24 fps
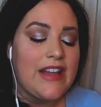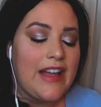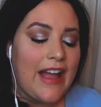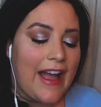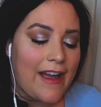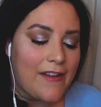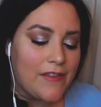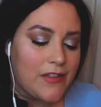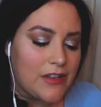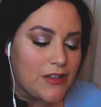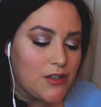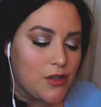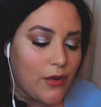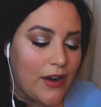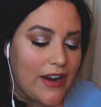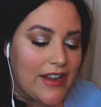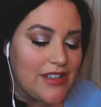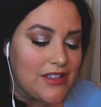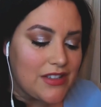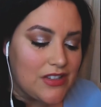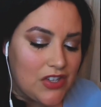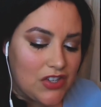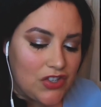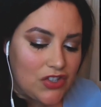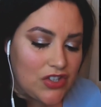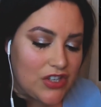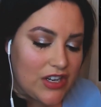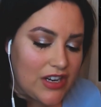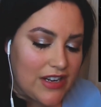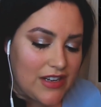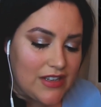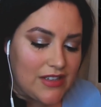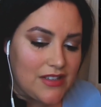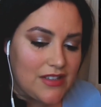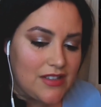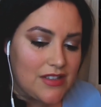And the
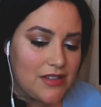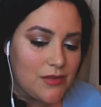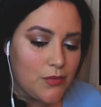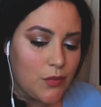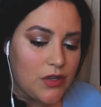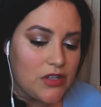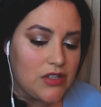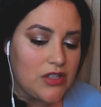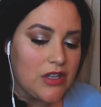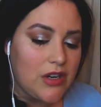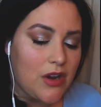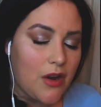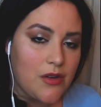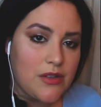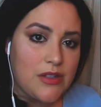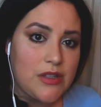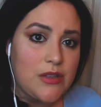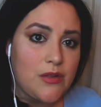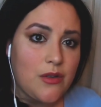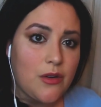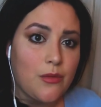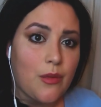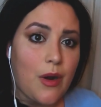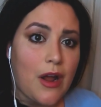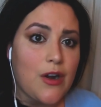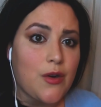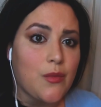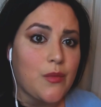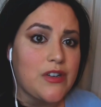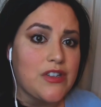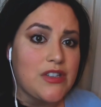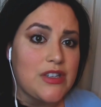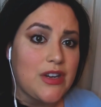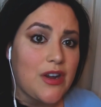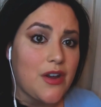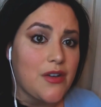transitions when she goes into a run or
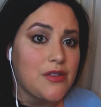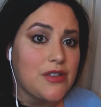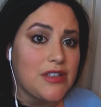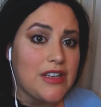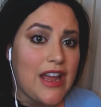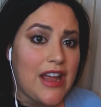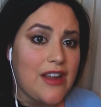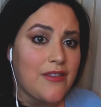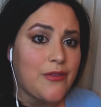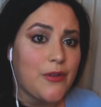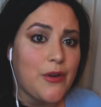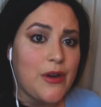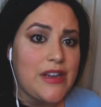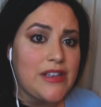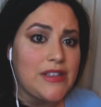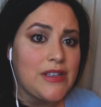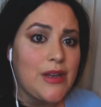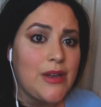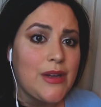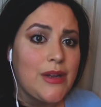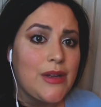when she goes into head voice,